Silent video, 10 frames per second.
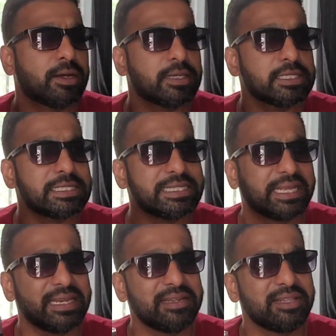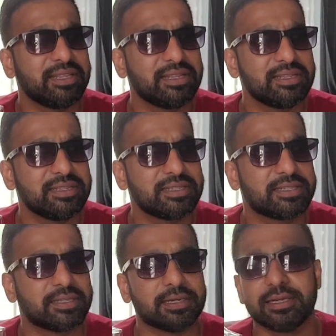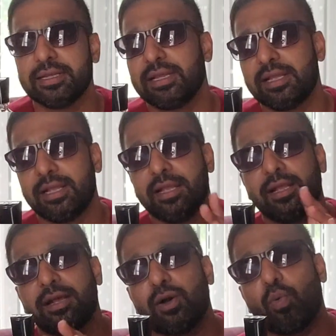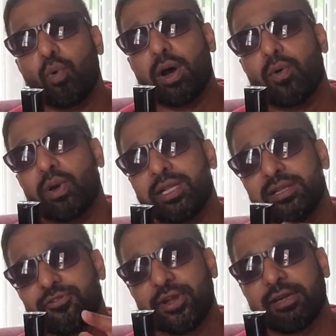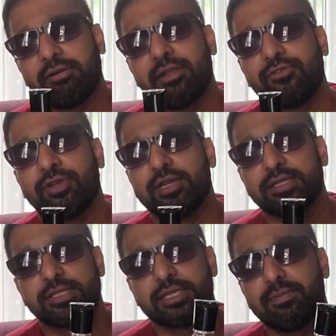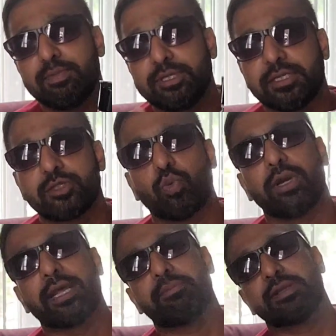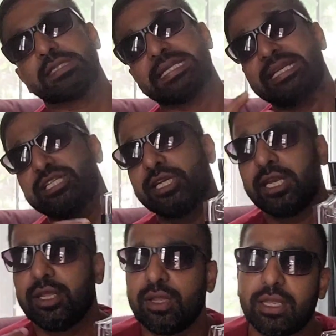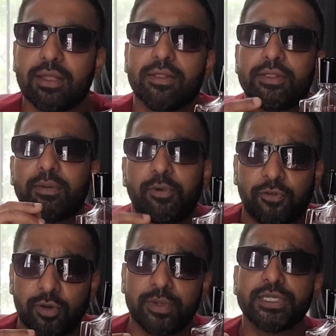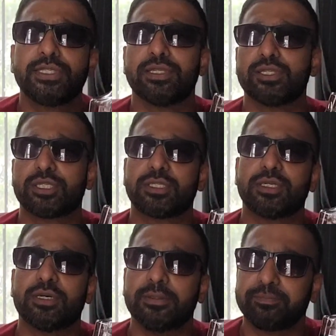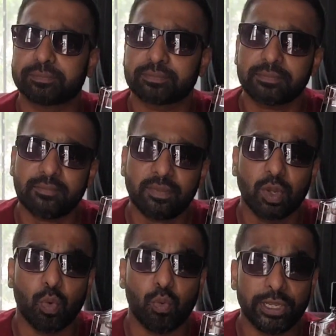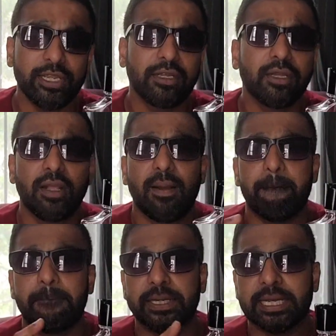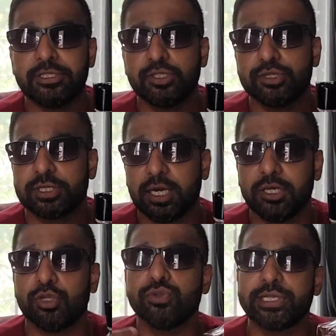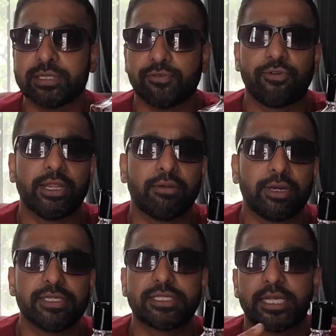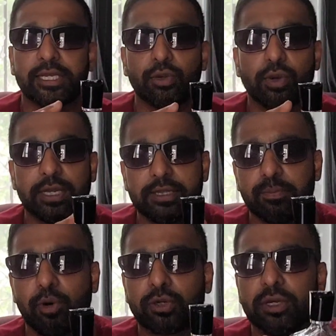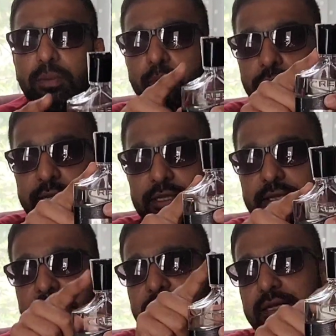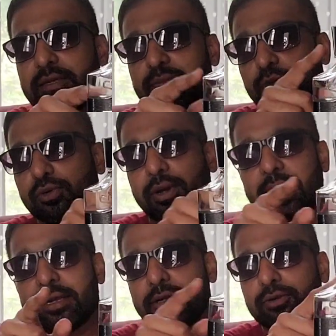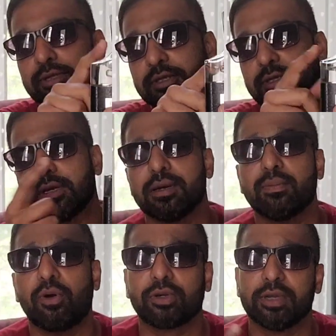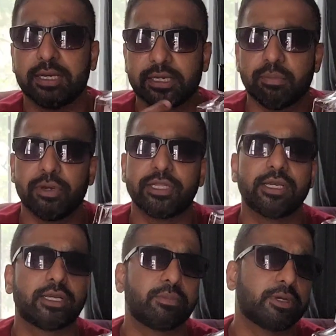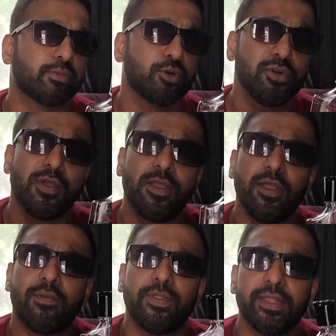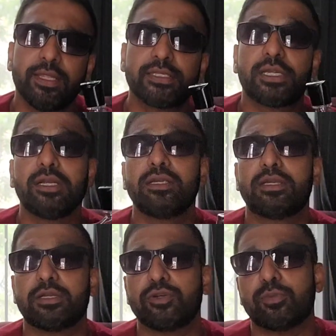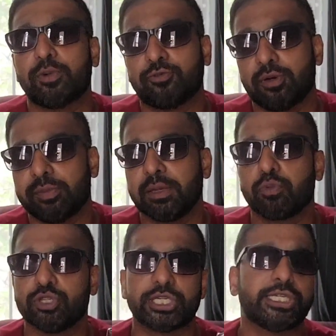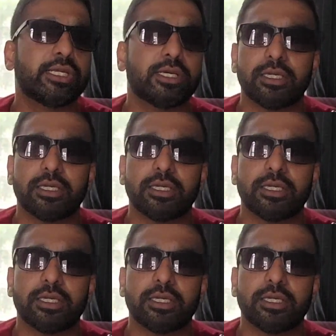Second thing is, one other factor I feel is, some sense what happens is, initially the performance is weak, but as you start using the fragrance and you let the bottle breathe, get more air into the bottle, let it breathe a little bit more, then they start performing, projecting